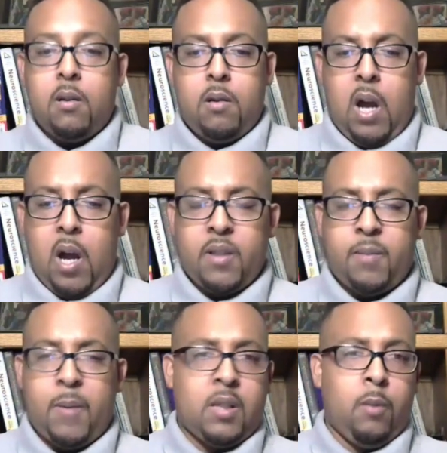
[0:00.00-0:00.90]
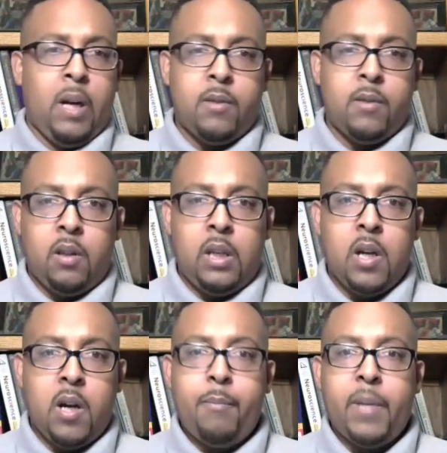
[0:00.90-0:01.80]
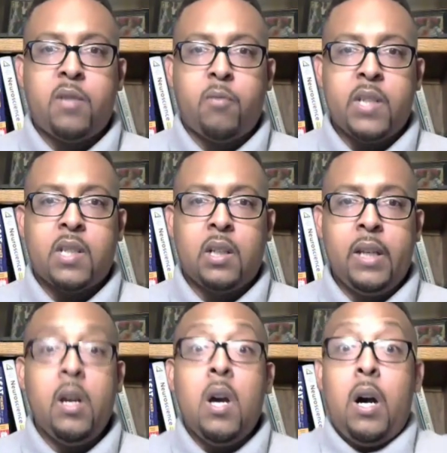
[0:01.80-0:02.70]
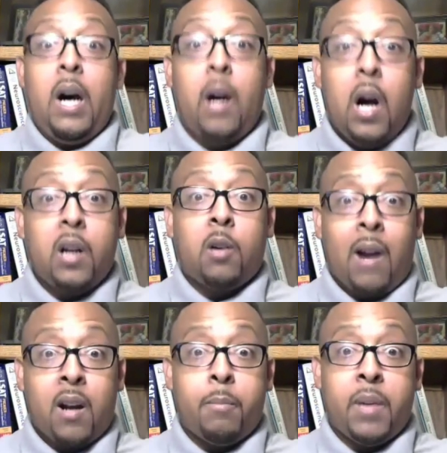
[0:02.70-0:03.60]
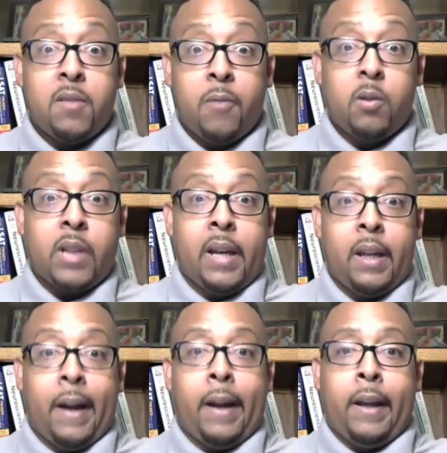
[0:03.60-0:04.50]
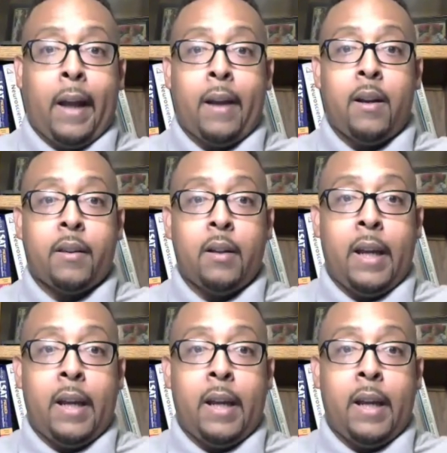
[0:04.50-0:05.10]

especially when I was on the beach recently, uncrowded beach, folks. I ain't got nothing.